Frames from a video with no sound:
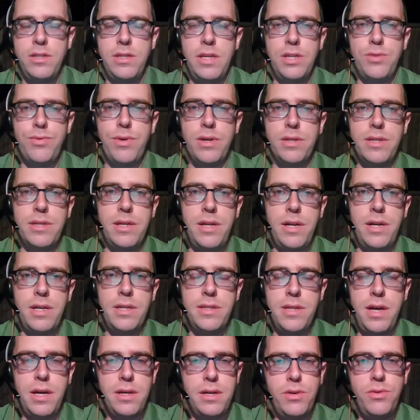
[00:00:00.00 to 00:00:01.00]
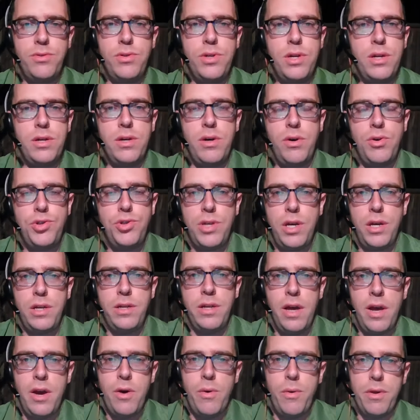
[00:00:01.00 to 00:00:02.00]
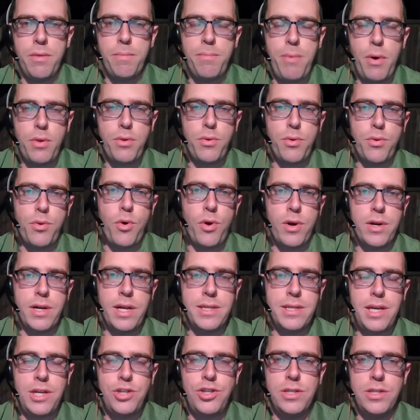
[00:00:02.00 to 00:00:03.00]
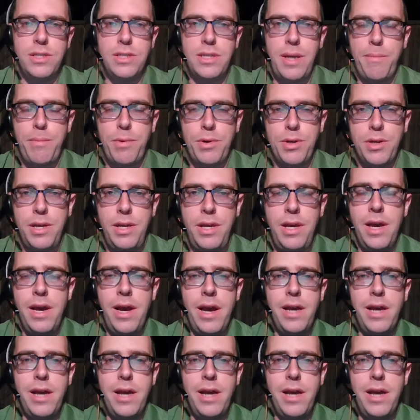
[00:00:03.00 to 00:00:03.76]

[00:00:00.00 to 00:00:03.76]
Israel said it is not going to negotiate with both organizations separately.